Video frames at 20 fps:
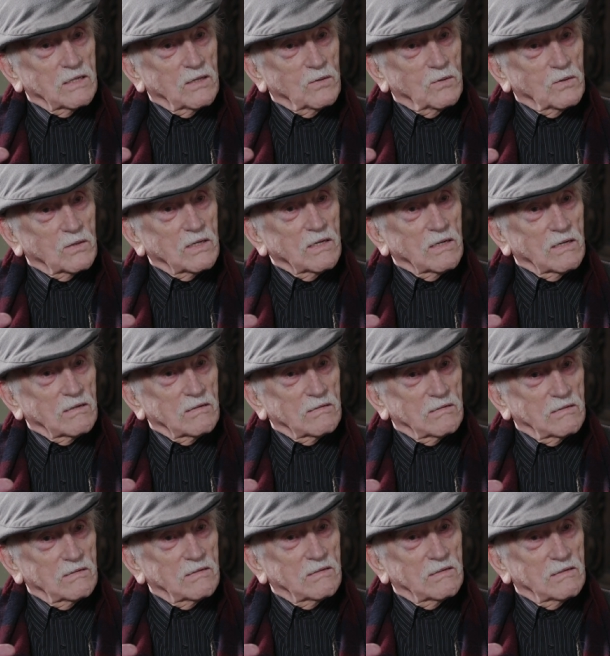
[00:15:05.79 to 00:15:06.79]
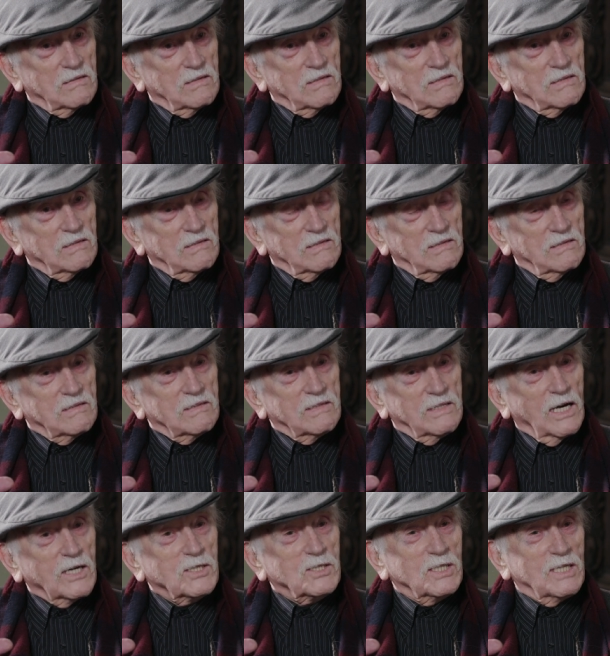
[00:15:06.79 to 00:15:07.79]
the local
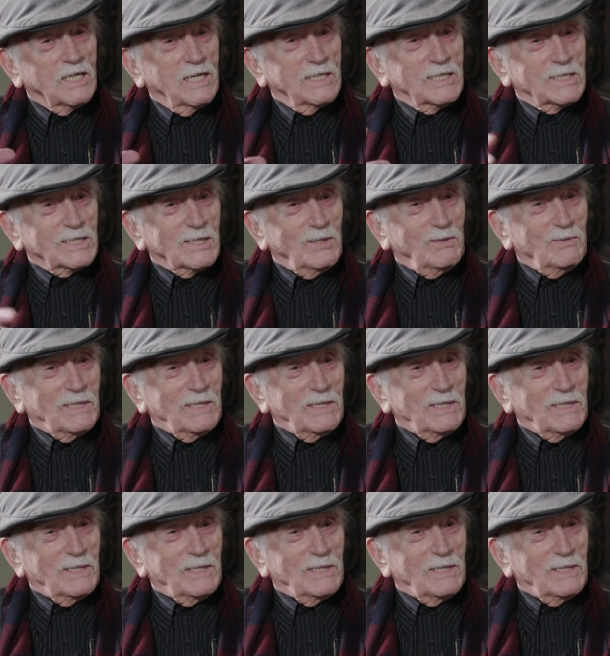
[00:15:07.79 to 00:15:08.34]
nationalists,